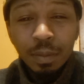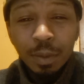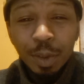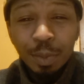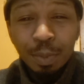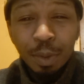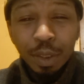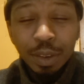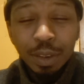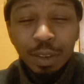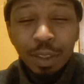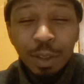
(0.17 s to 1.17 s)

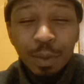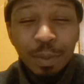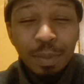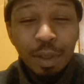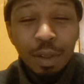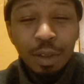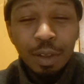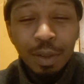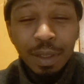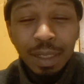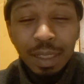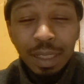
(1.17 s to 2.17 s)
Sports Talk with Bone.
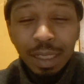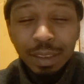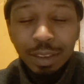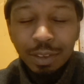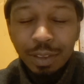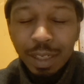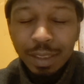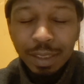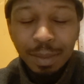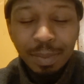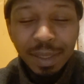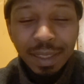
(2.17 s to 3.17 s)
Go ahead and like, subscribe
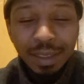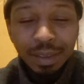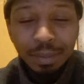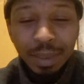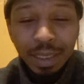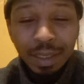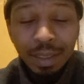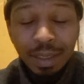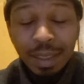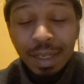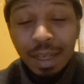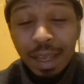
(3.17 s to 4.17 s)
to the page, man.
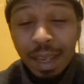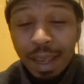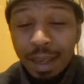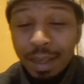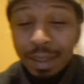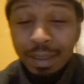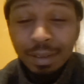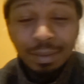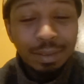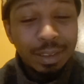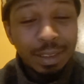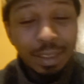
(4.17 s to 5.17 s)
Hey,
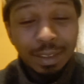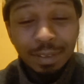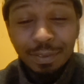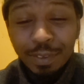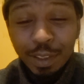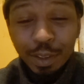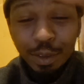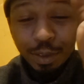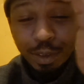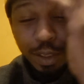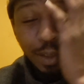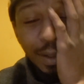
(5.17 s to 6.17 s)
Justin
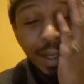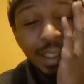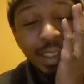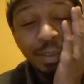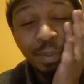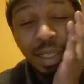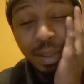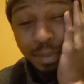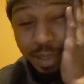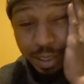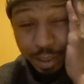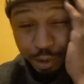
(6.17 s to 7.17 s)
Fields, your ass might
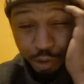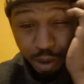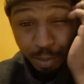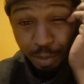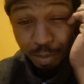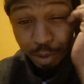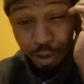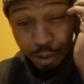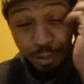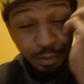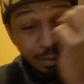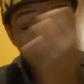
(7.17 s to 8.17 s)
be in trouble,
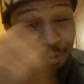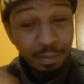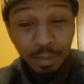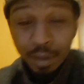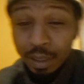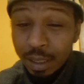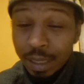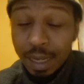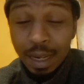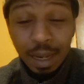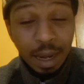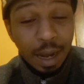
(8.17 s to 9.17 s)
bro.
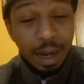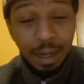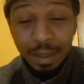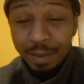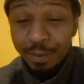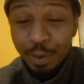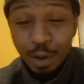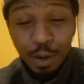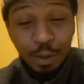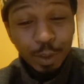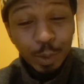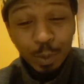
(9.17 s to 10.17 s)
I ain't even gonna
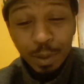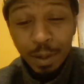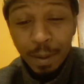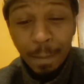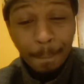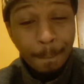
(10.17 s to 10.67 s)
hold you up.